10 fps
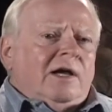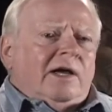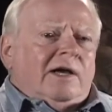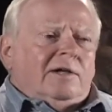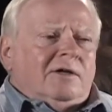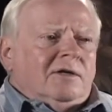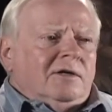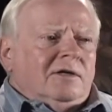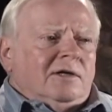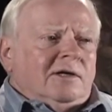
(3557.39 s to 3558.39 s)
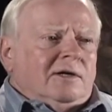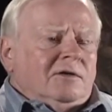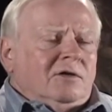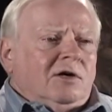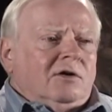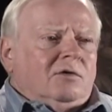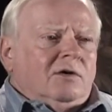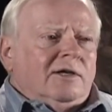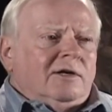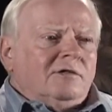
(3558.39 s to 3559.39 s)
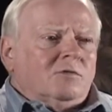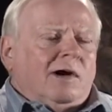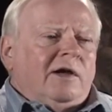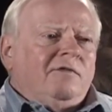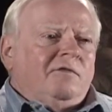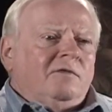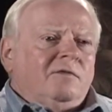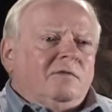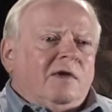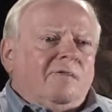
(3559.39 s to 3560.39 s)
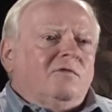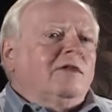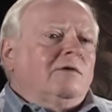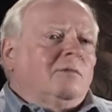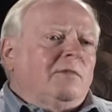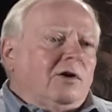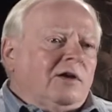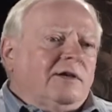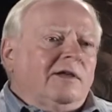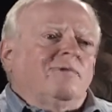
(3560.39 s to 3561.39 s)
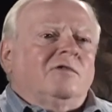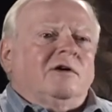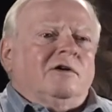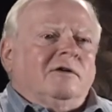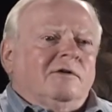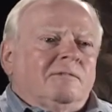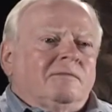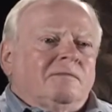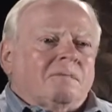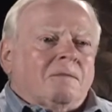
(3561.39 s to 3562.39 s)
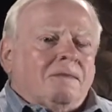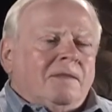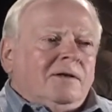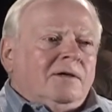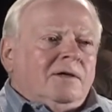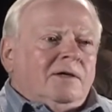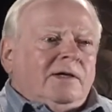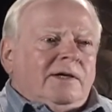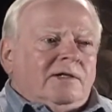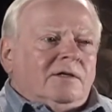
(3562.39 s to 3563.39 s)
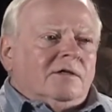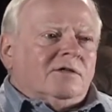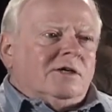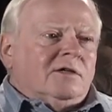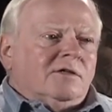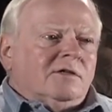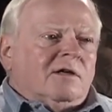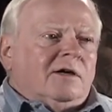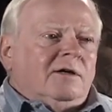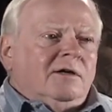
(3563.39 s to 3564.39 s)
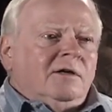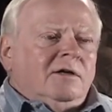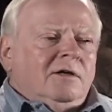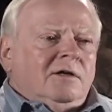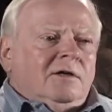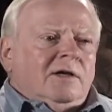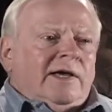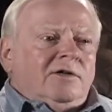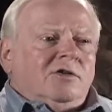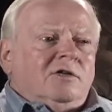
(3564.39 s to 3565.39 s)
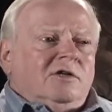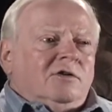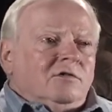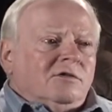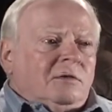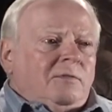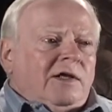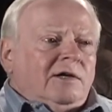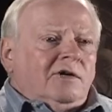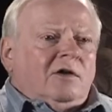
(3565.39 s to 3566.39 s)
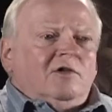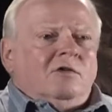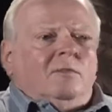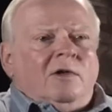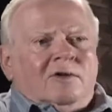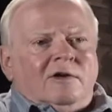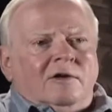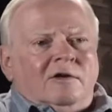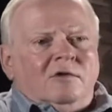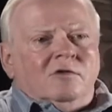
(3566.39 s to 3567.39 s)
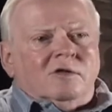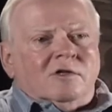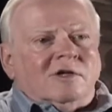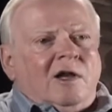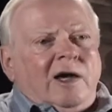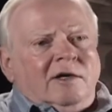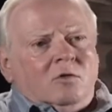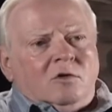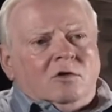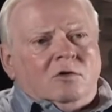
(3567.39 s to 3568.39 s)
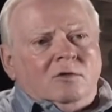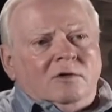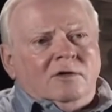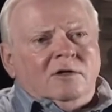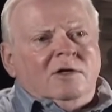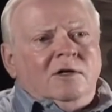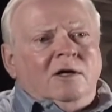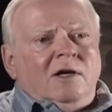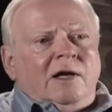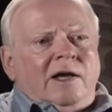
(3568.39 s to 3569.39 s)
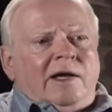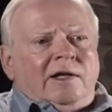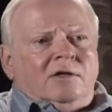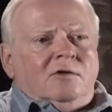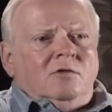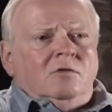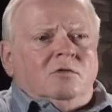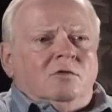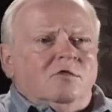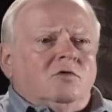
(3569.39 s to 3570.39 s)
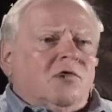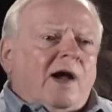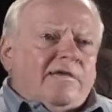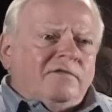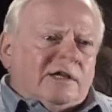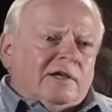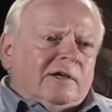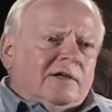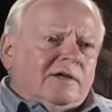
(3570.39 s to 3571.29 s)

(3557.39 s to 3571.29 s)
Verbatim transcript: And uh, Darrell and his wife, after they were married, lived there. And since uh, engineers depended on their ability to use a slide rule and to do drafting.